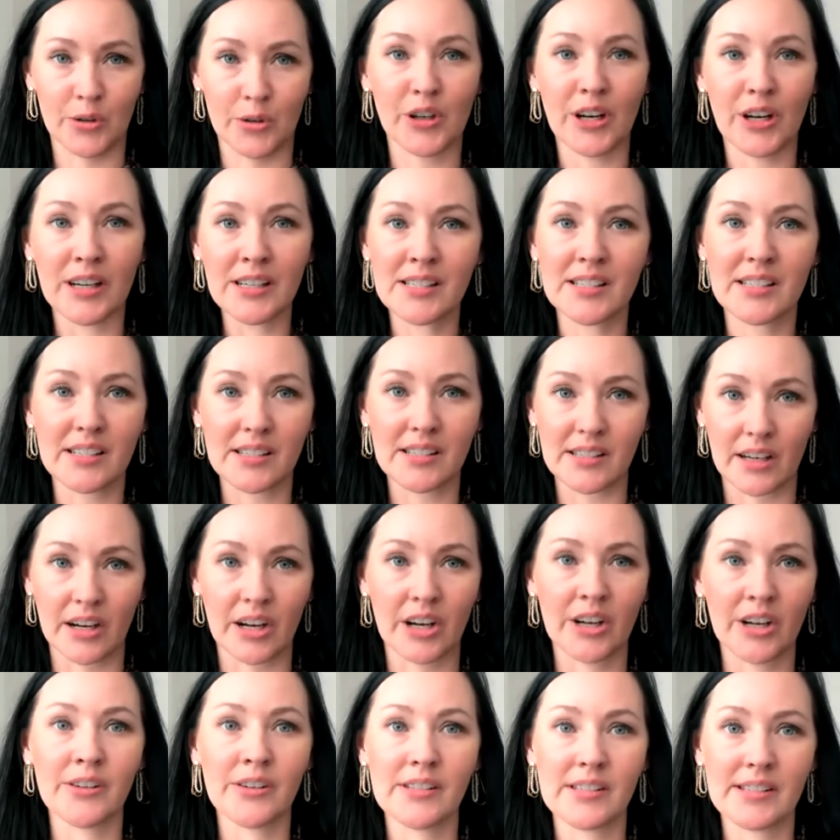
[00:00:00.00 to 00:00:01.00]
Trust is the
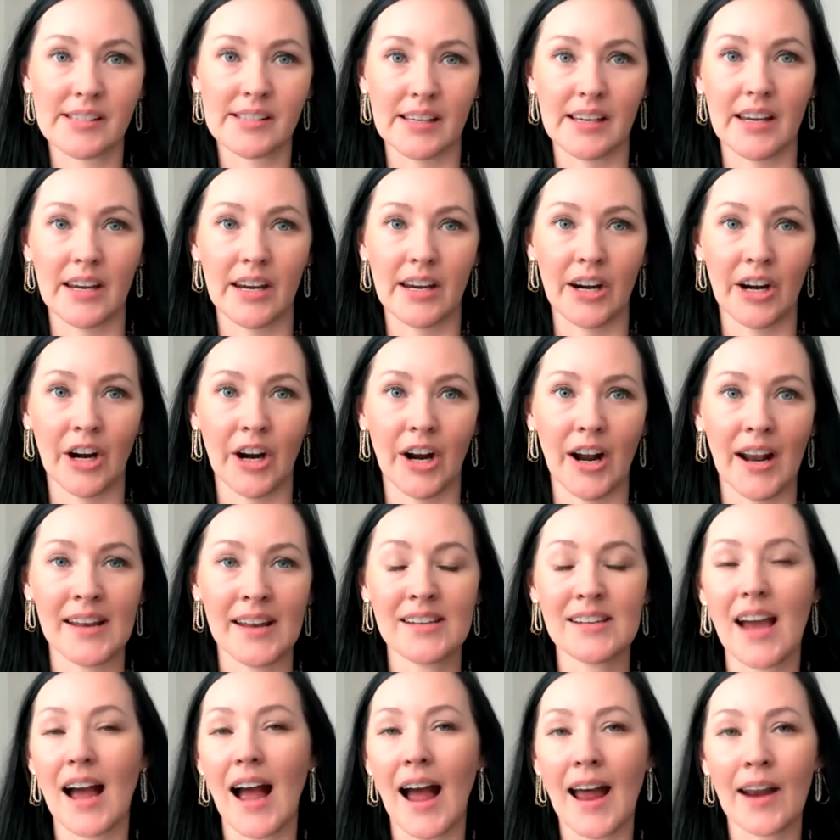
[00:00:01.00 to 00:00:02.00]
currency here.
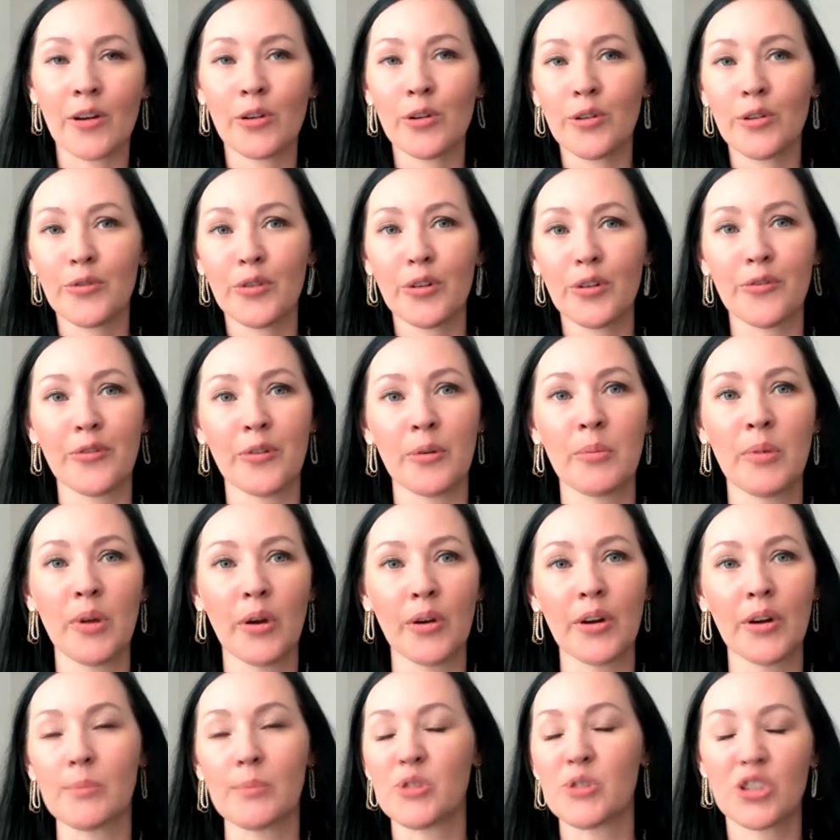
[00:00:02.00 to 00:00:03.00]
And I don't know if you're
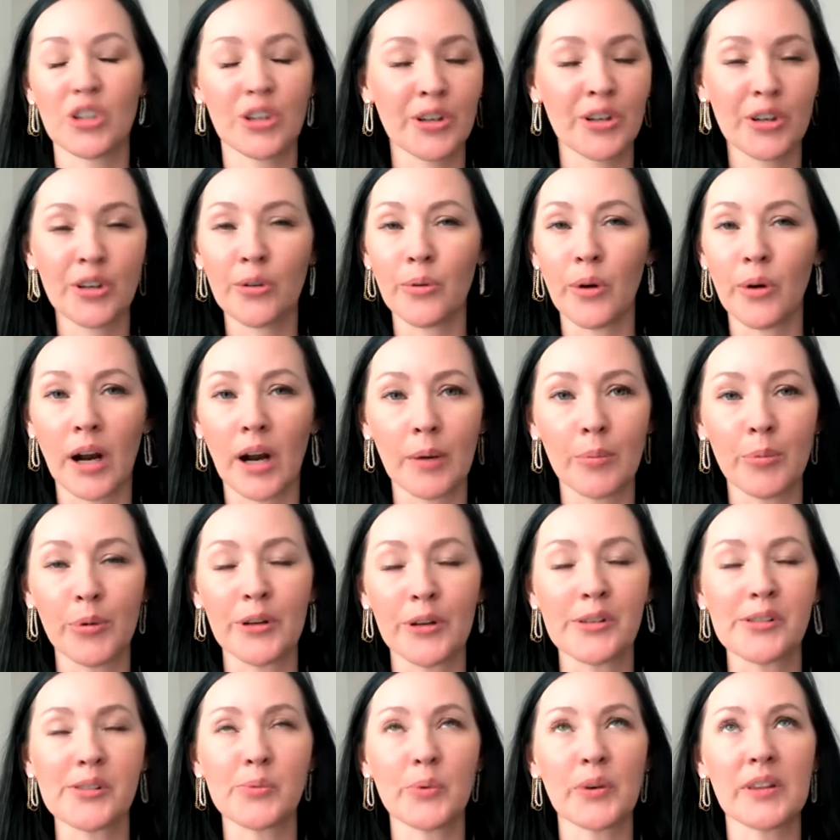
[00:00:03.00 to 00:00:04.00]
familiar, I'm sure you are,
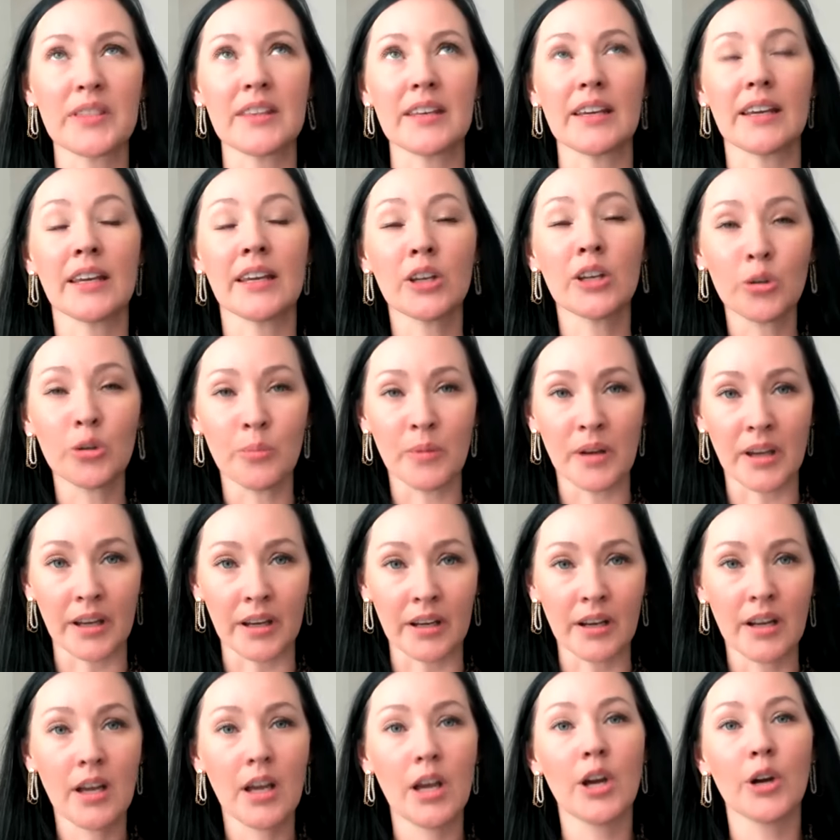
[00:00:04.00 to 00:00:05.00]
Bruce, with the
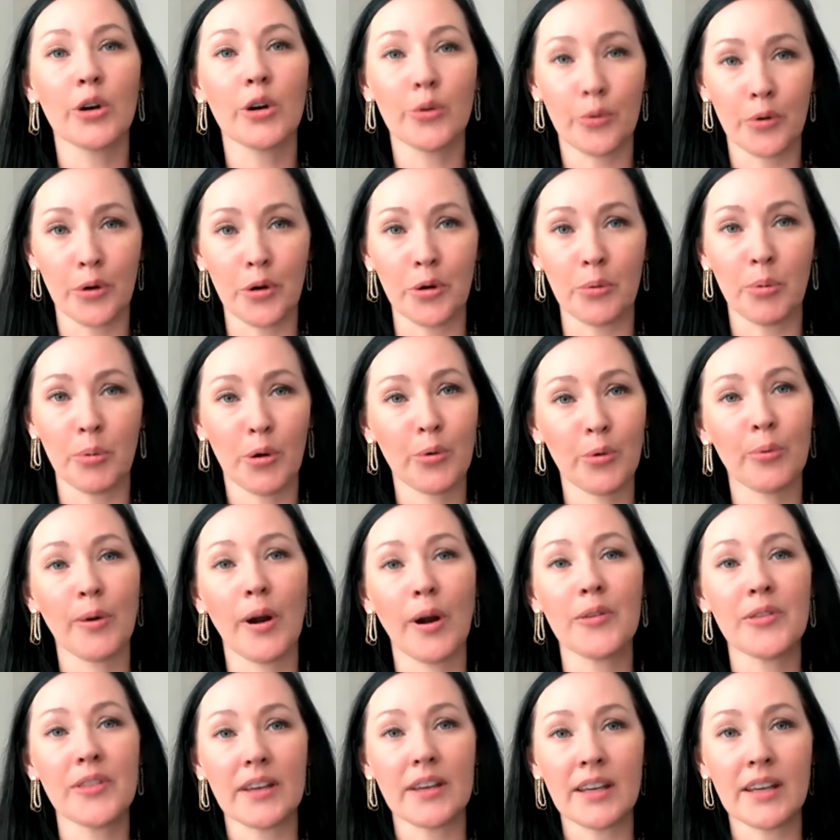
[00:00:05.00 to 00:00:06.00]
Edelman group who
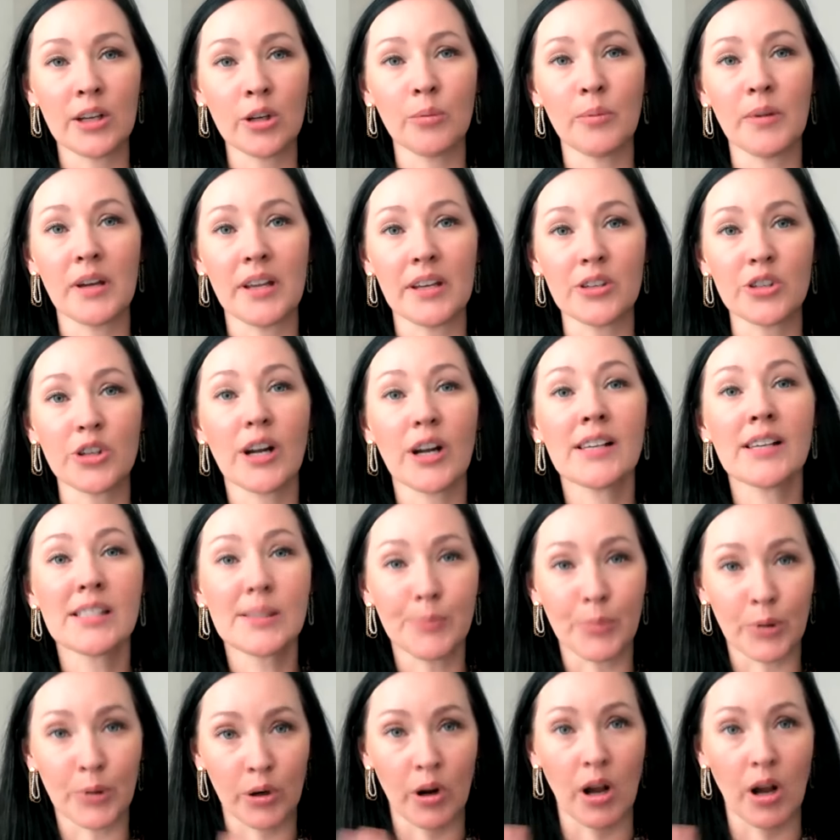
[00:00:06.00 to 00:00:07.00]
wrote the Edelman
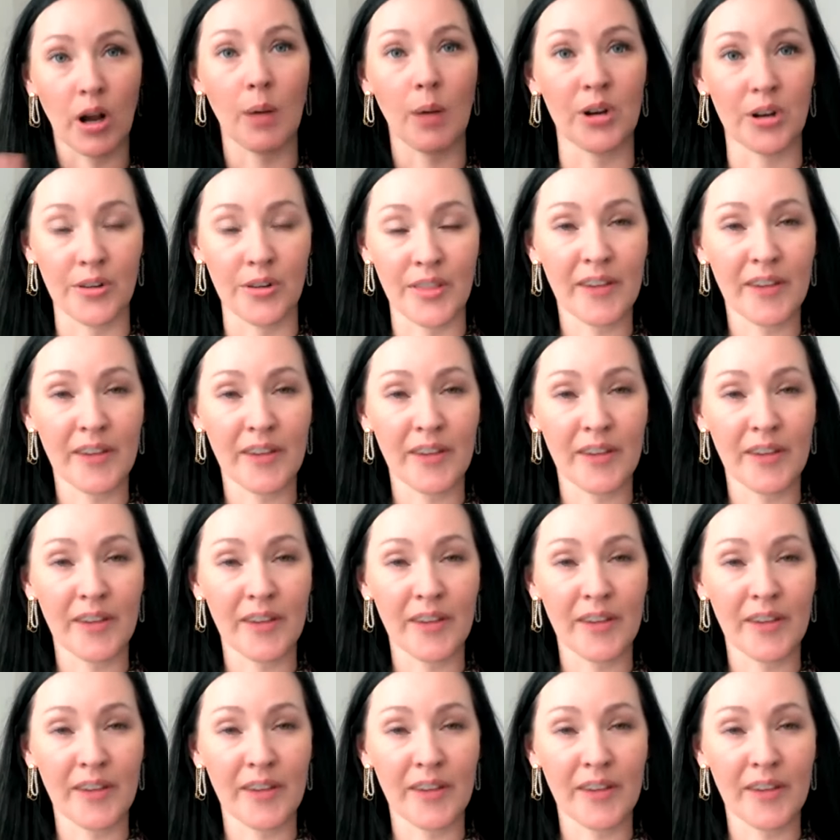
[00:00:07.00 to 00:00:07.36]
Trust Barometer.